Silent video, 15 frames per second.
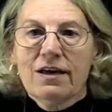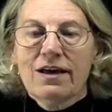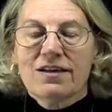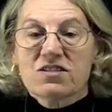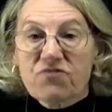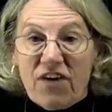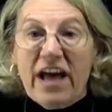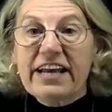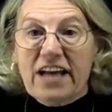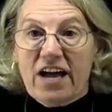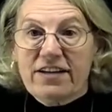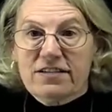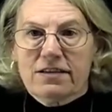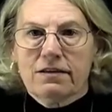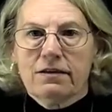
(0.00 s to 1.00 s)
is
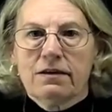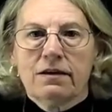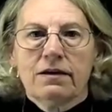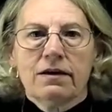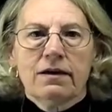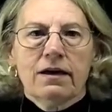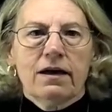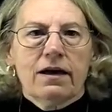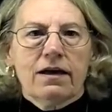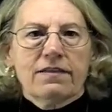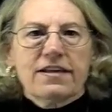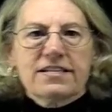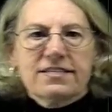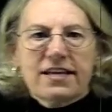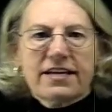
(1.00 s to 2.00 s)
finite.
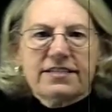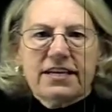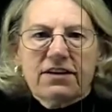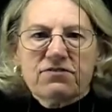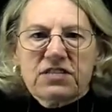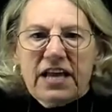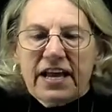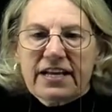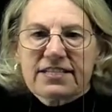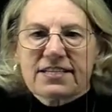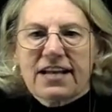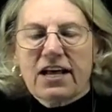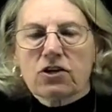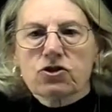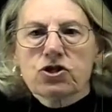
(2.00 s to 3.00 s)
That's the idea of saying it's an
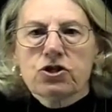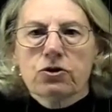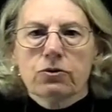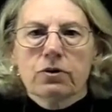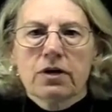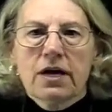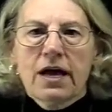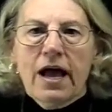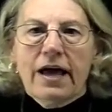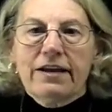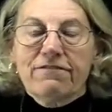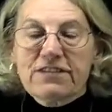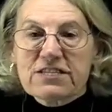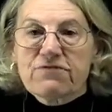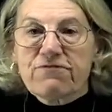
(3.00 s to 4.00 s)
L2. And
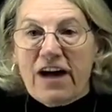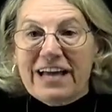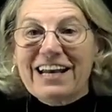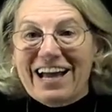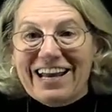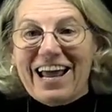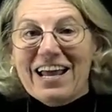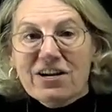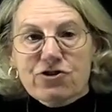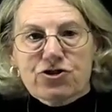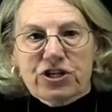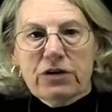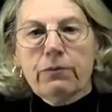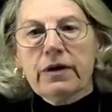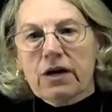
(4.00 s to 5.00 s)
if it's finite energy, we